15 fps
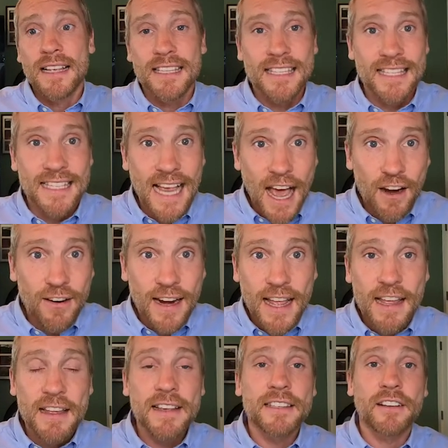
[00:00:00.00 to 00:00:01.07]

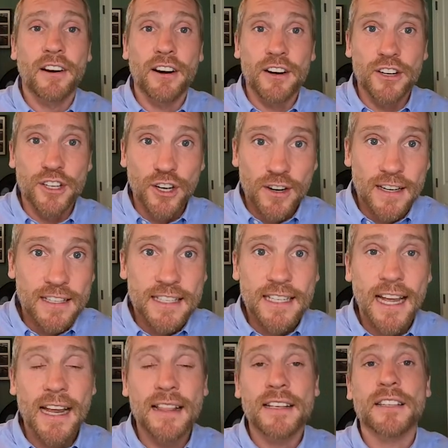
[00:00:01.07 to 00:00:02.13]
Saturday is our endurance
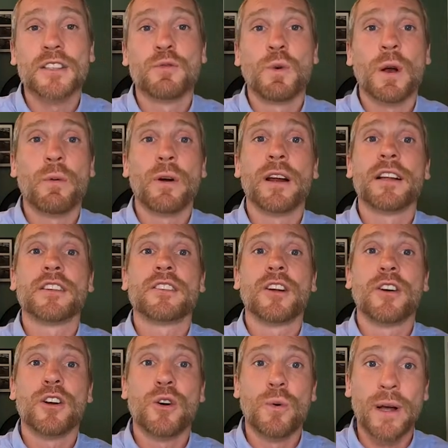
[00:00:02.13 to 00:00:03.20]
day. This is where we're going to
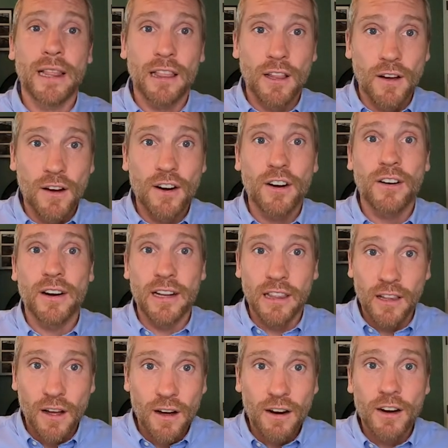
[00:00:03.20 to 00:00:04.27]
start going longer
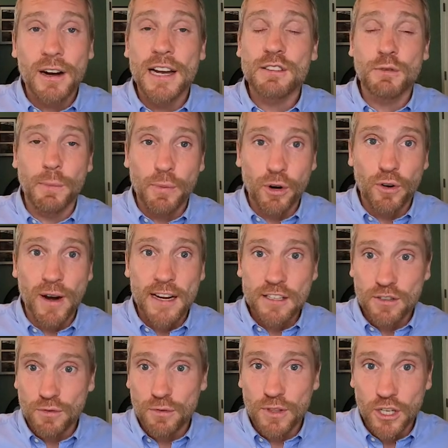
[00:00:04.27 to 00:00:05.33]
and longer as we
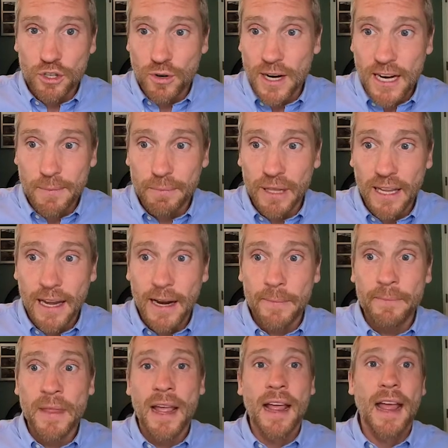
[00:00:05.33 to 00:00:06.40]
progress through the training
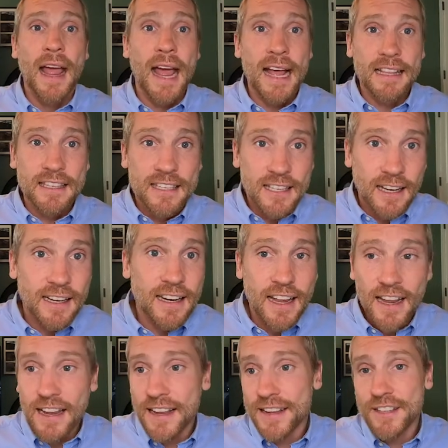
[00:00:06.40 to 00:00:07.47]
plan. And
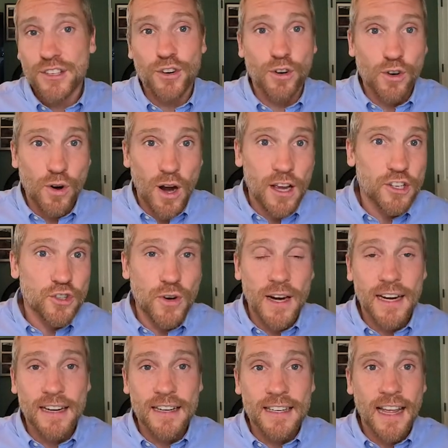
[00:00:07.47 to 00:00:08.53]
Sunday is your
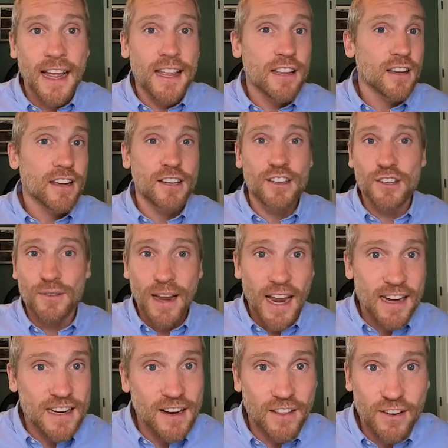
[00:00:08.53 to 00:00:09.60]
cross-training day. You can do
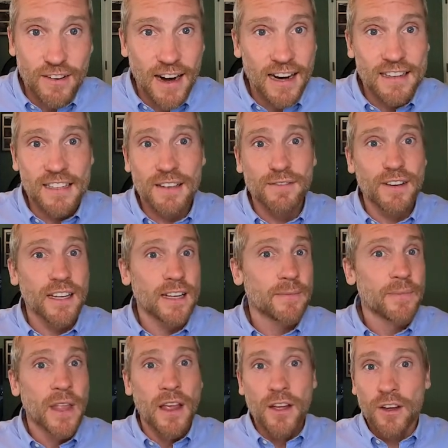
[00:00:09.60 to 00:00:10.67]
any other
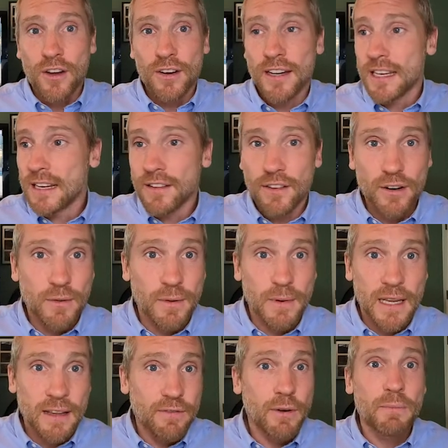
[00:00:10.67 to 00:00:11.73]
activity. Could either
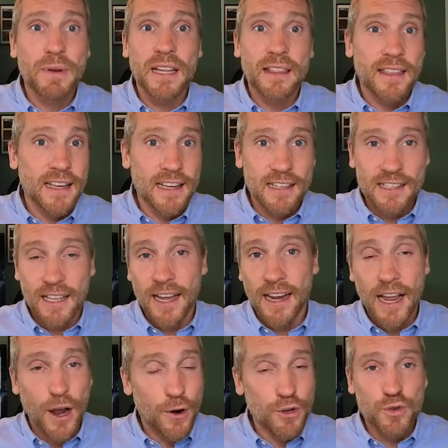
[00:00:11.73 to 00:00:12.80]
even be things
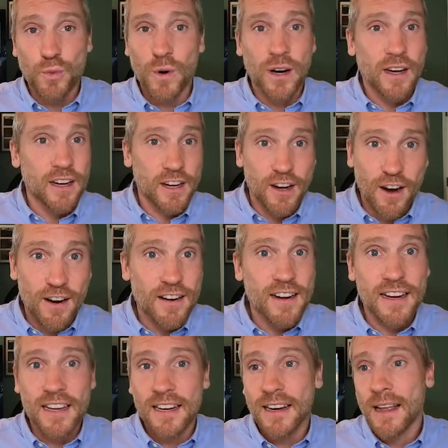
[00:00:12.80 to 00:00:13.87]
like housework and
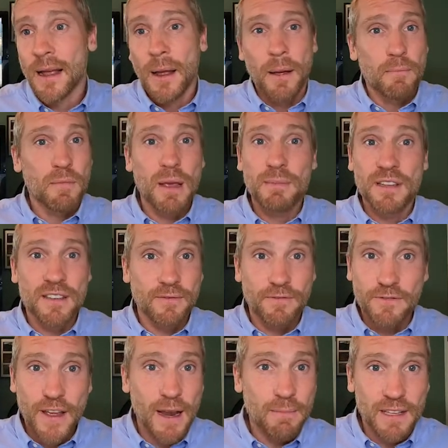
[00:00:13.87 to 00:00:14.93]
gardening, maybe some
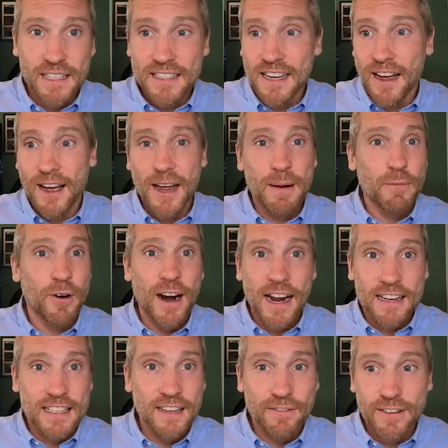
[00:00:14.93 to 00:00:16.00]
family time or
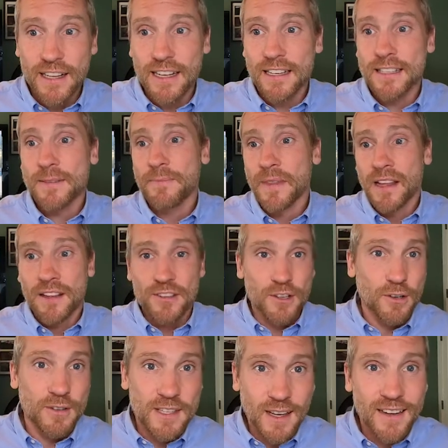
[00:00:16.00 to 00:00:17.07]
activities.
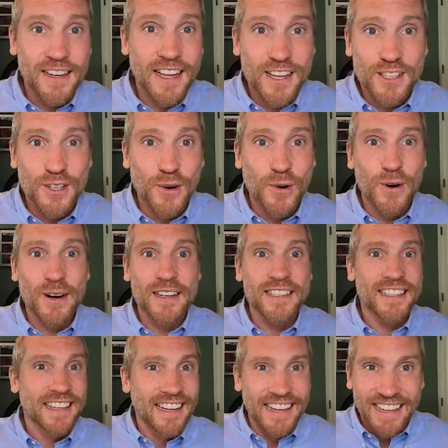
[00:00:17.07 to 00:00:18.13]
So Sunday's
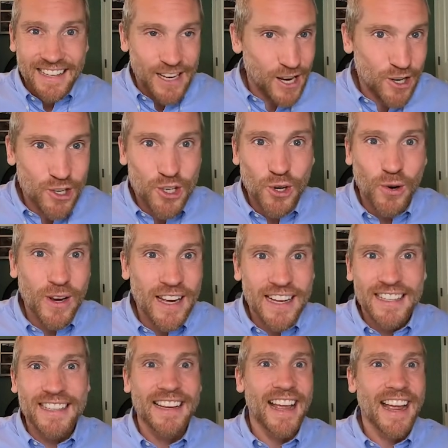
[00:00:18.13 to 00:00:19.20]
yours. Enjoy
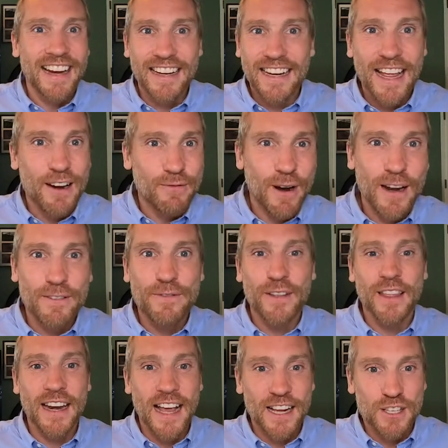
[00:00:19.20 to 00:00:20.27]
it and get ready for
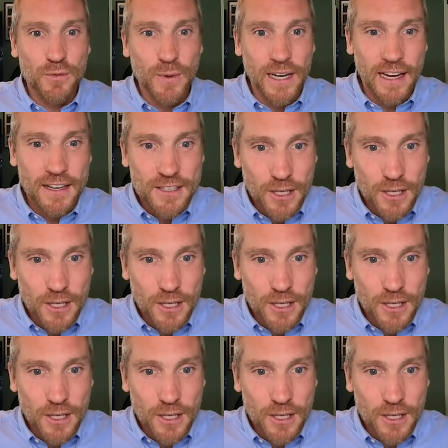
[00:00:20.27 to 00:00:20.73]
the next week.